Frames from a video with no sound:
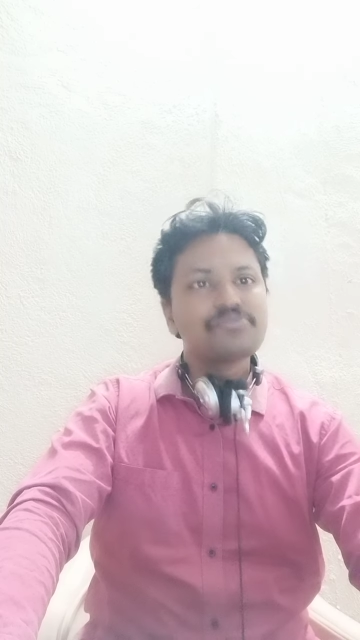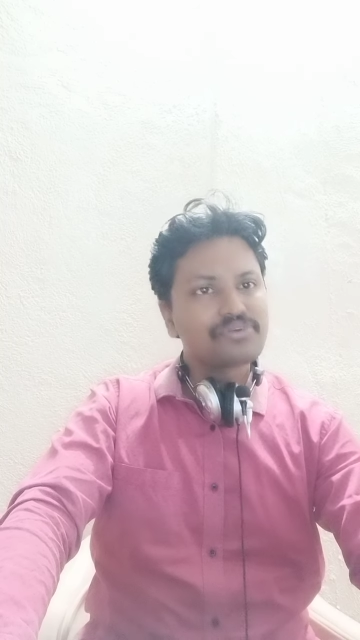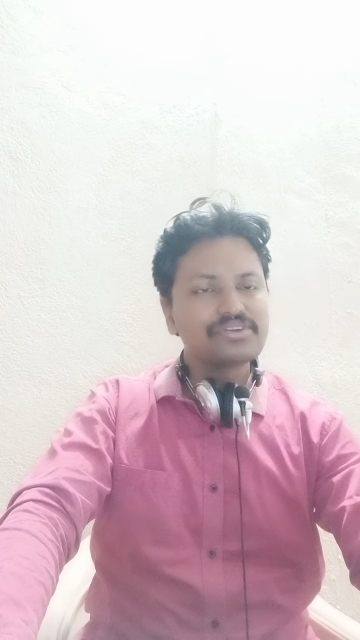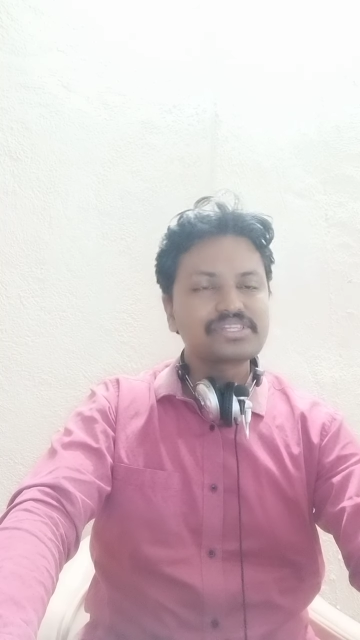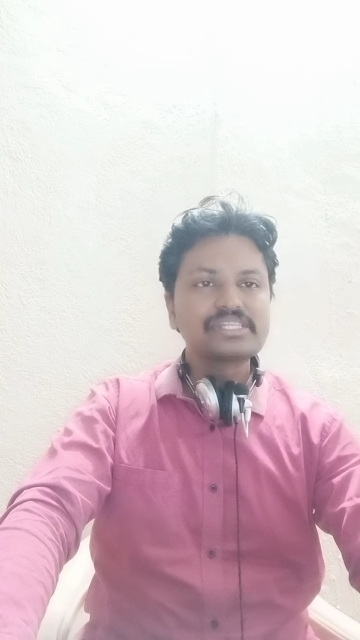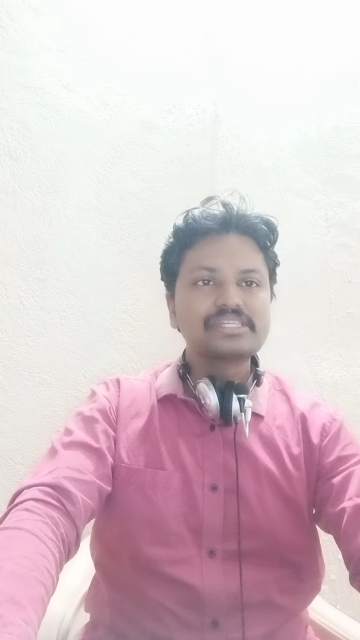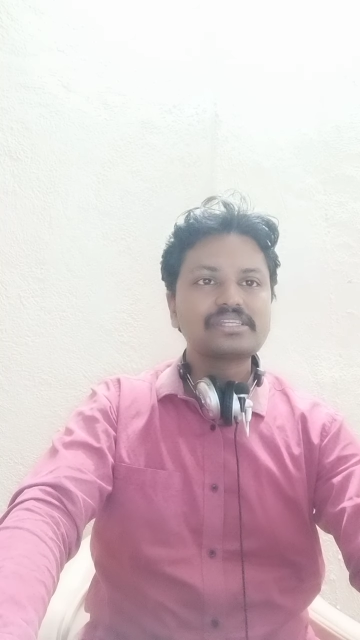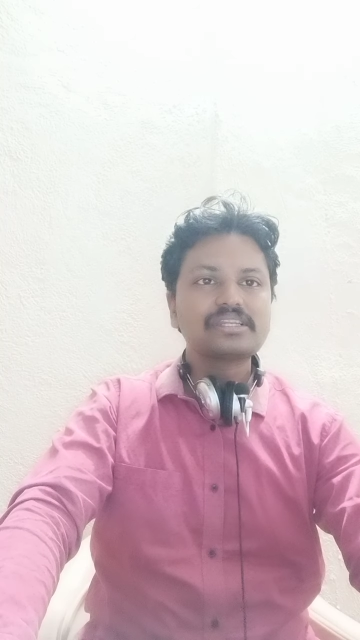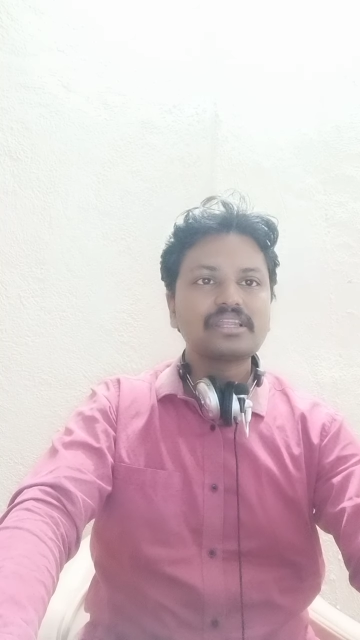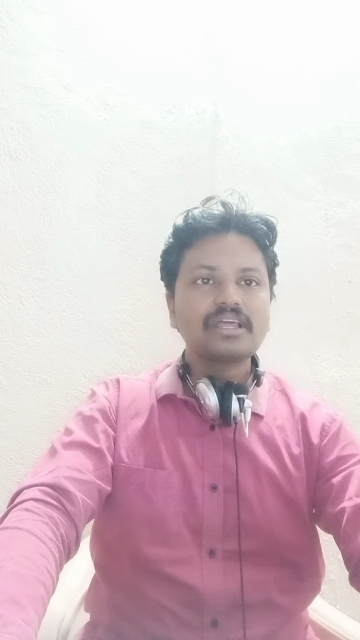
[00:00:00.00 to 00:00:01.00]

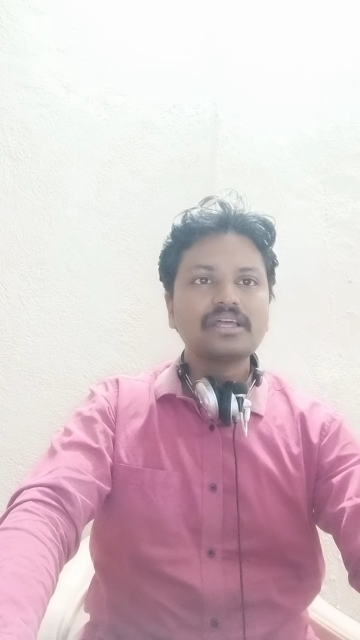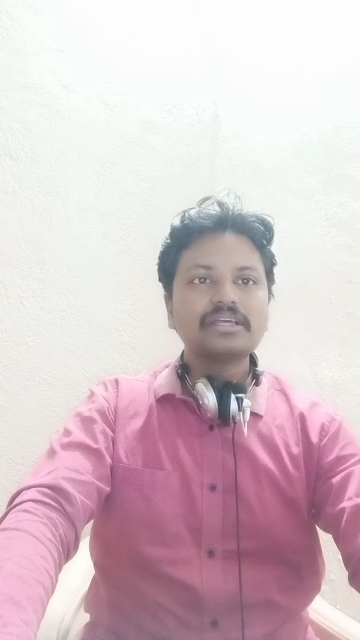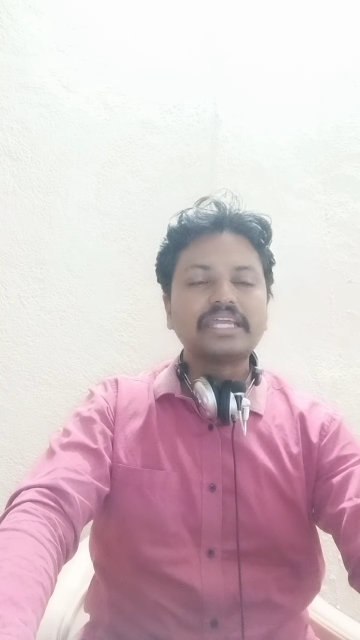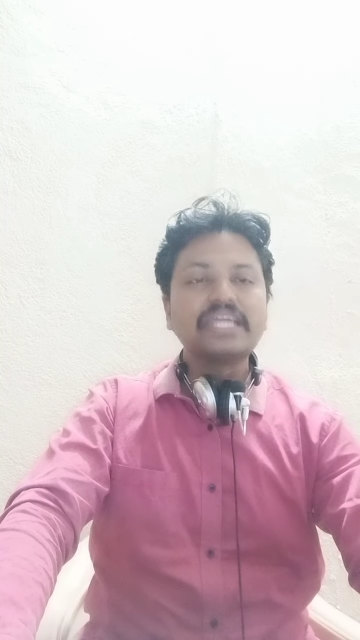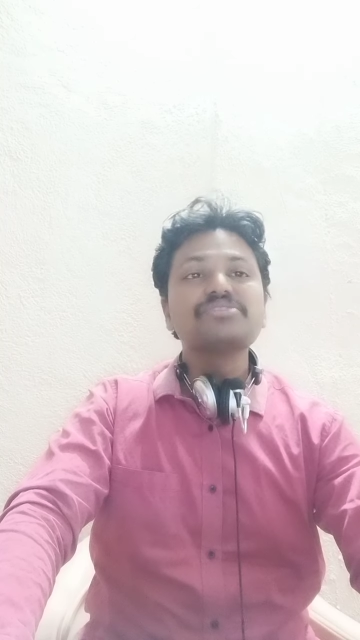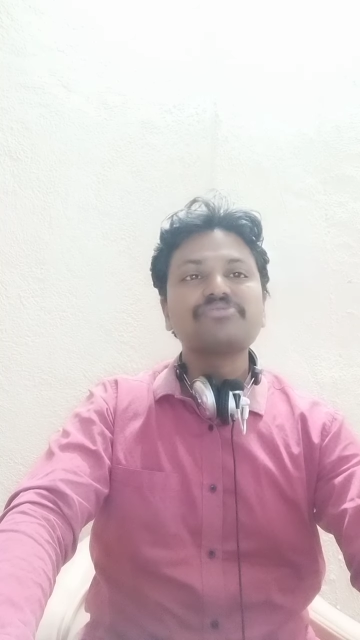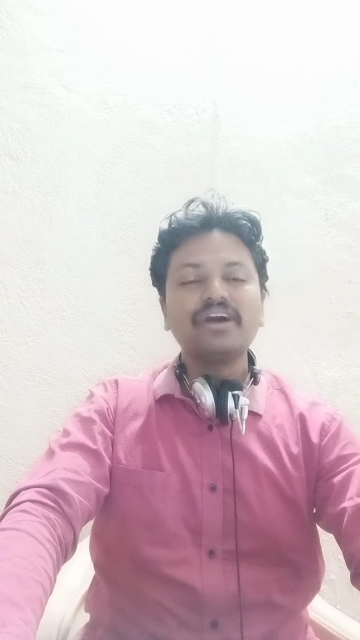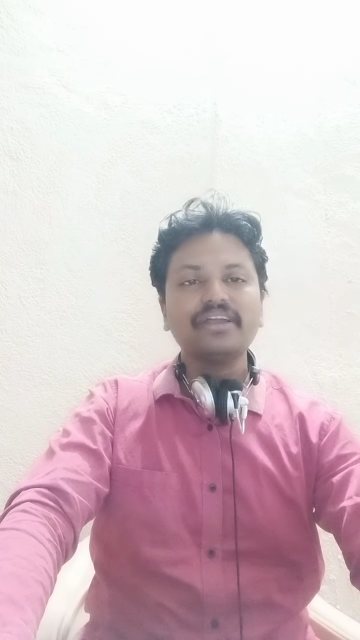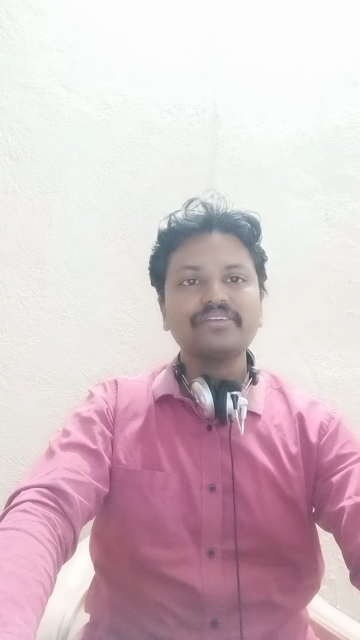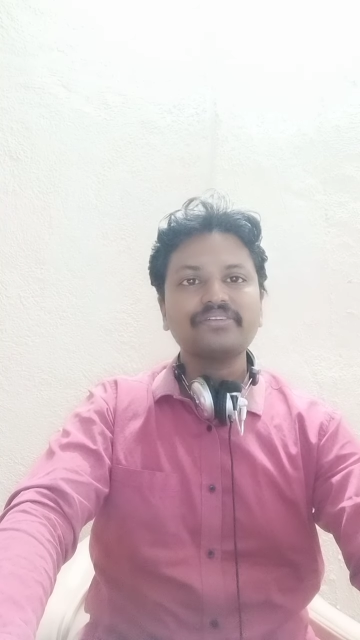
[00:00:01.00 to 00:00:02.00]

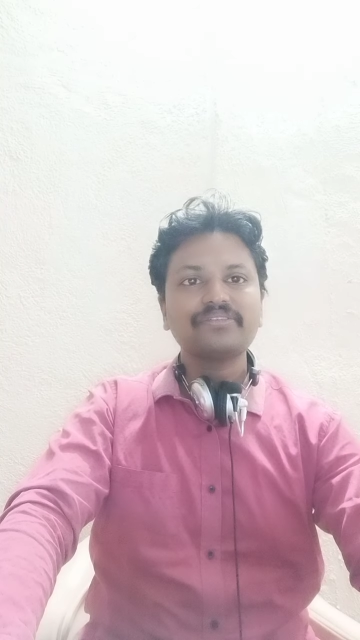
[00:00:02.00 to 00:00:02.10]
1485.